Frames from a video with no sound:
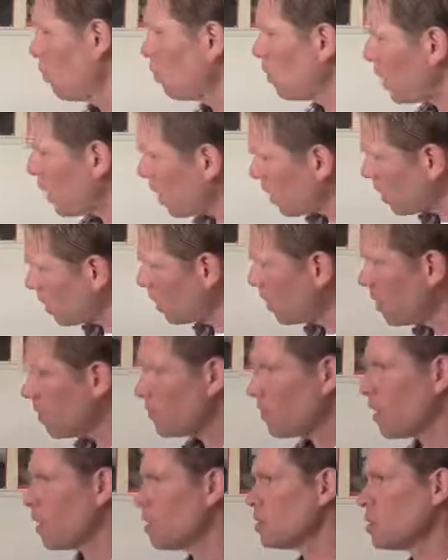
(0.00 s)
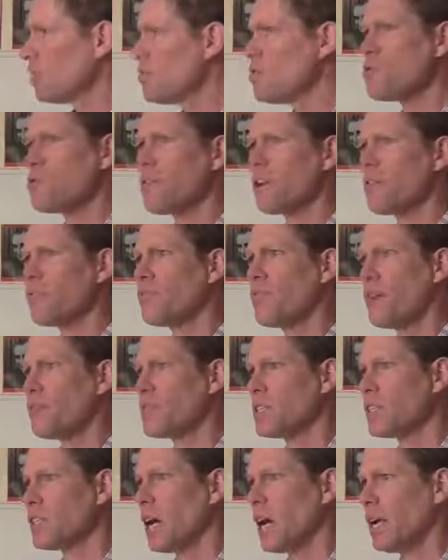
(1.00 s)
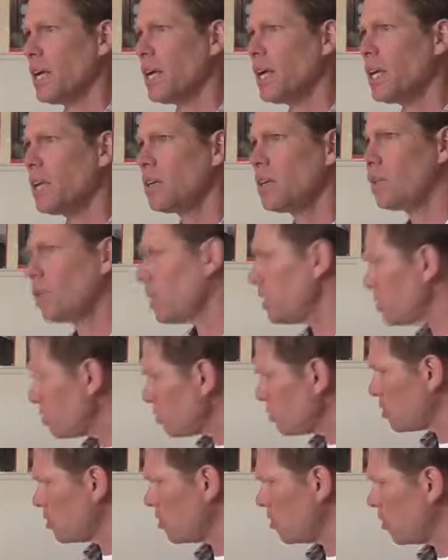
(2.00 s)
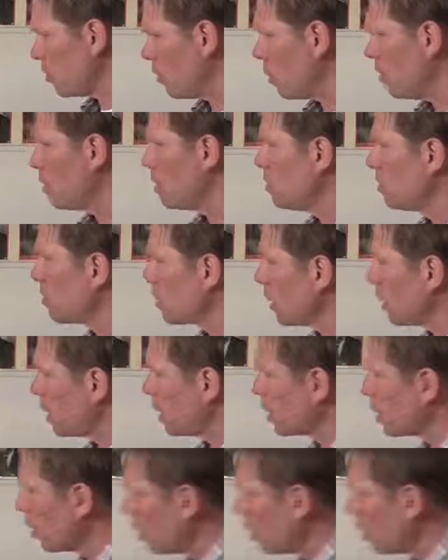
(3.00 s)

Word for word: Well, for those of you that have never done it, what do you do? You kind